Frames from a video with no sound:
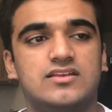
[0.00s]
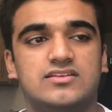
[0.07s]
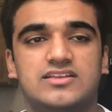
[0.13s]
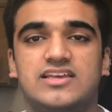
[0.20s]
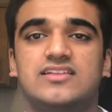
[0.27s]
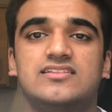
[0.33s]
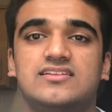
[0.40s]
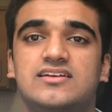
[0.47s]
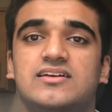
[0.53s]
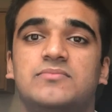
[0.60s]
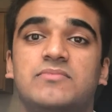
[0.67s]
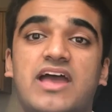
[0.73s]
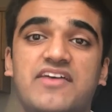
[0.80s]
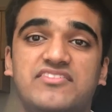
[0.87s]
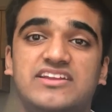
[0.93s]
till
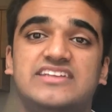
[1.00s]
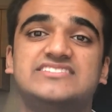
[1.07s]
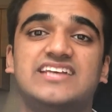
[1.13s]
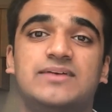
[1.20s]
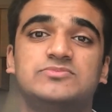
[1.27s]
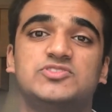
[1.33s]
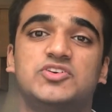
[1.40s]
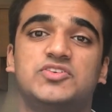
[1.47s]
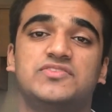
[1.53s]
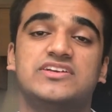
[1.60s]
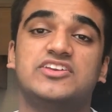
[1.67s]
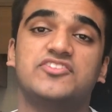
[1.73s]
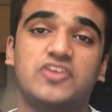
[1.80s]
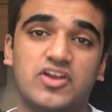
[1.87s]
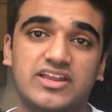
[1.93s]
every exam's over.
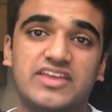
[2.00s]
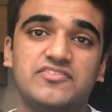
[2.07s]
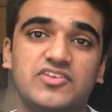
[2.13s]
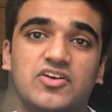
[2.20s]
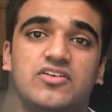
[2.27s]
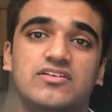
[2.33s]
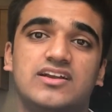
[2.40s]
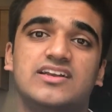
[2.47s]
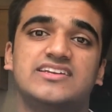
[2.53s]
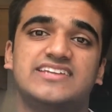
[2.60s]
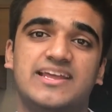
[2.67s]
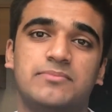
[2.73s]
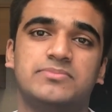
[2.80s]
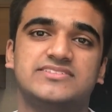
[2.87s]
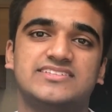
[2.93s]
You've got to give your
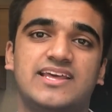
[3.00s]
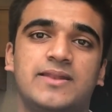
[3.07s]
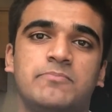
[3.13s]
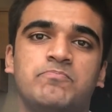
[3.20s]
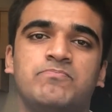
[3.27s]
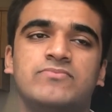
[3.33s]
110%.